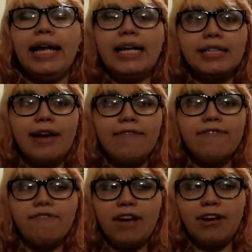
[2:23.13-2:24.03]
it's not
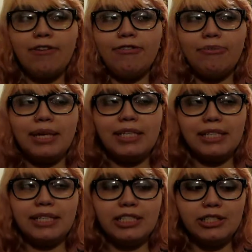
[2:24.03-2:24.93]
fair for me
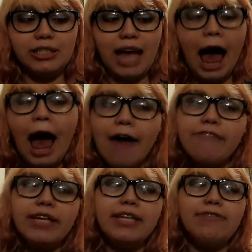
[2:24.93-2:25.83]
to just
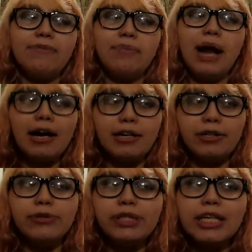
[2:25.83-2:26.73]
have it if I'm not going
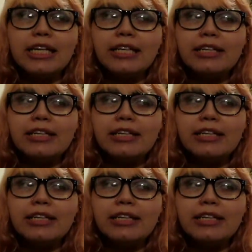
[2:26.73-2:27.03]
to use it.